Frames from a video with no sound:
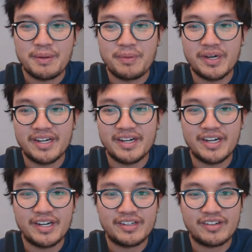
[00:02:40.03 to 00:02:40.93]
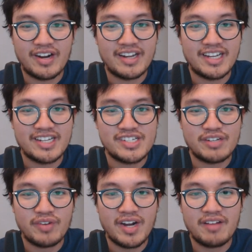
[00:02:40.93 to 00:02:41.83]
But, alright, knight
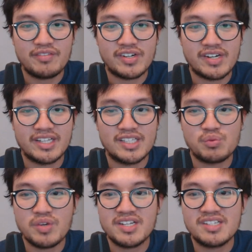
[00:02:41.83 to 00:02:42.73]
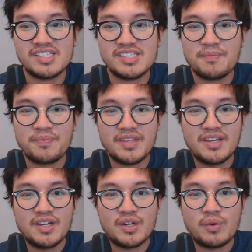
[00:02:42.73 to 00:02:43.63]
g5, targeting this weakness.
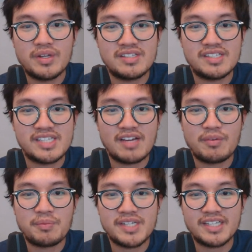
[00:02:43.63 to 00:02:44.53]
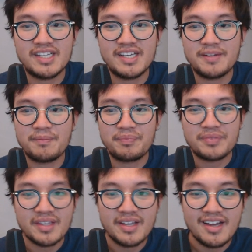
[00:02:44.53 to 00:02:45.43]
Queen to e7, protecting it.
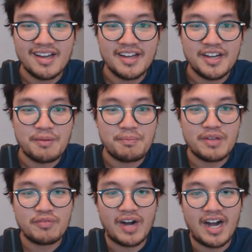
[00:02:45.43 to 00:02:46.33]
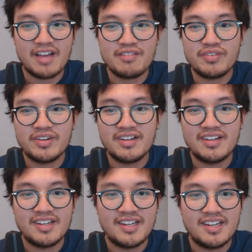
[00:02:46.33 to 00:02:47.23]
b5.
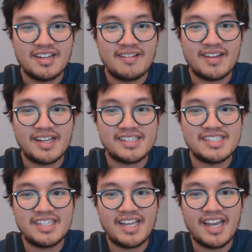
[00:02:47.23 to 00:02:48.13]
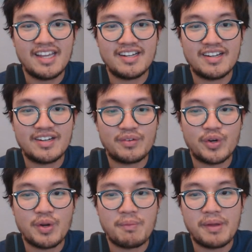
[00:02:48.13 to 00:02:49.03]
Knight to d8,
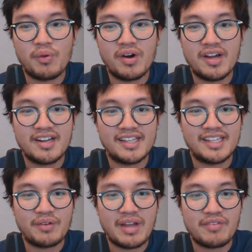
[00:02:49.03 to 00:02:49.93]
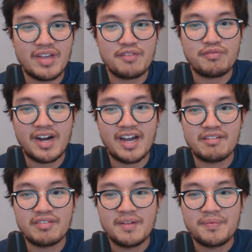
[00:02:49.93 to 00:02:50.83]
rook b1, and then we have
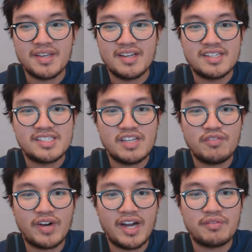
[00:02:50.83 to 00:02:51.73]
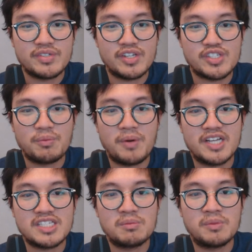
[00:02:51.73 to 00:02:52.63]
a5. c5 was also
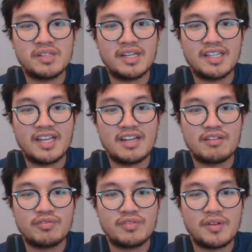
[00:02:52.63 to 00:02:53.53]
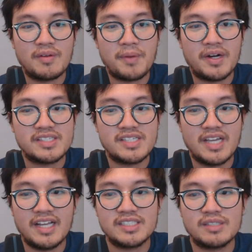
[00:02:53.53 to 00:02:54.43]
possible, and then if pawn
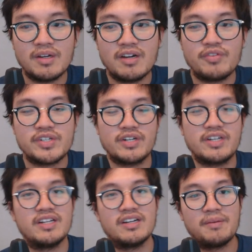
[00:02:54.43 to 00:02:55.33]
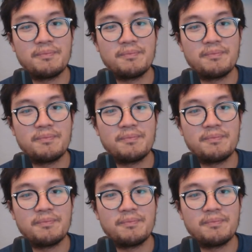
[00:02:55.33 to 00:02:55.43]
takes, Fischer could